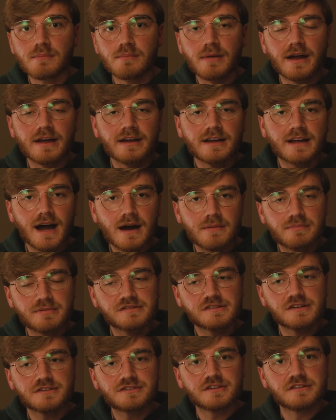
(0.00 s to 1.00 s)
my
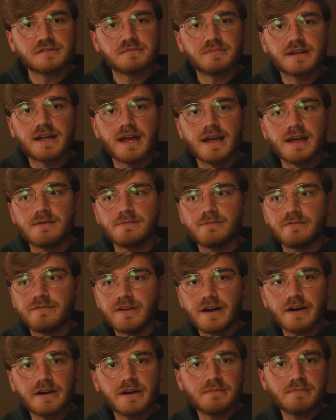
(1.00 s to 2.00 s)
compositions became
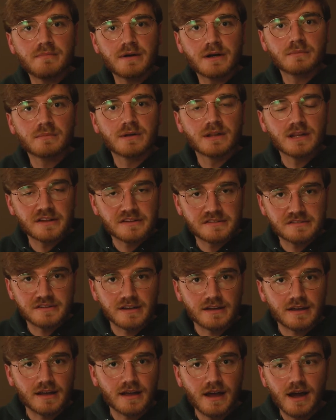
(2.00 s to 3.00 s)
very
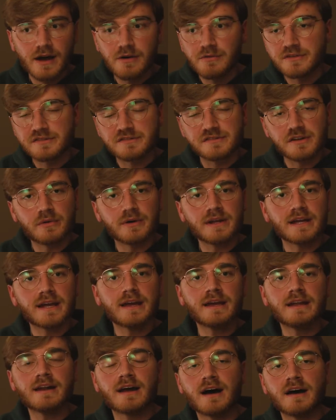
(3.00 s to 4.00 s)
minimalistic. I was zoning
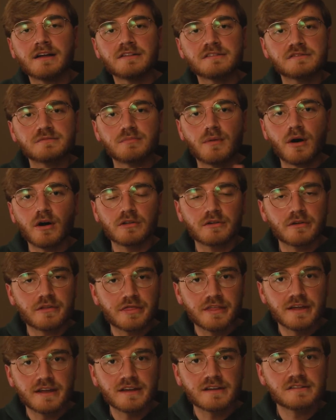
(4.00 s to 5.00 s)
in on smaller
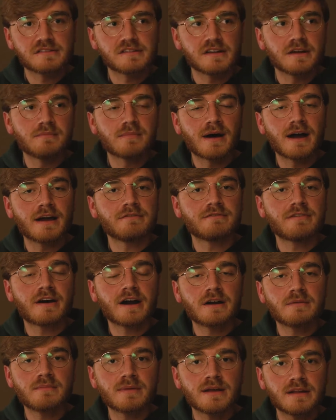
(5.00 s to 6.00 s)
things in my
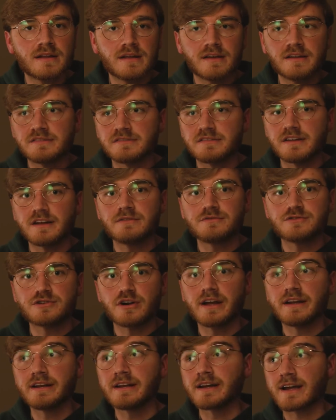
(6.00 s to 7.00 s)
environment instead of
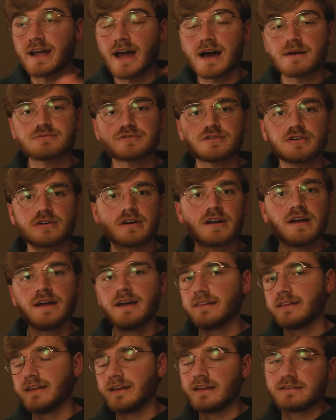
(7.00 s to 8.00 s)
trying to capture
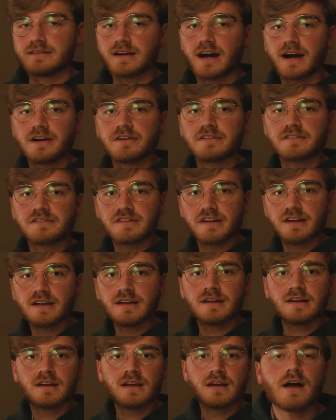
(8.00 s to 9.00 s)
the entire
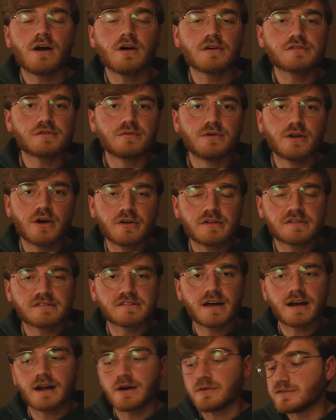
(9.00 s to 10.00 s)
scene. I also noticed
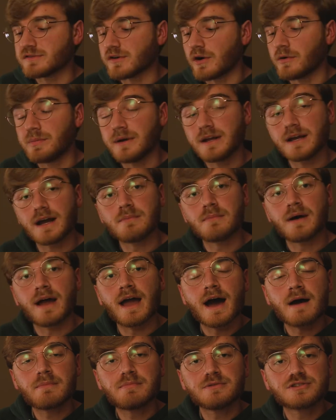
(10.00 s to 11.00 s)
that I was opening up my
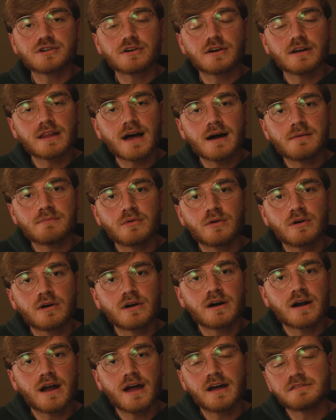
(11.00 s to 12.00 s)
aperture a lot
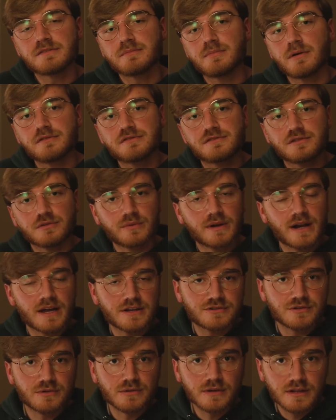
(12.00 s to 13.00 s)
more, as opposed to when I
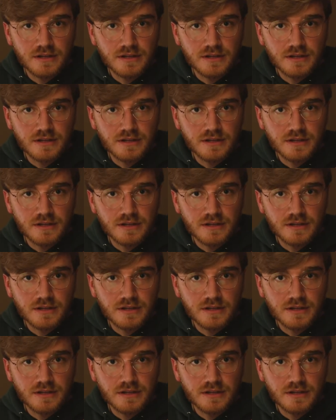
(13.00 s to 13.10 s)
shoot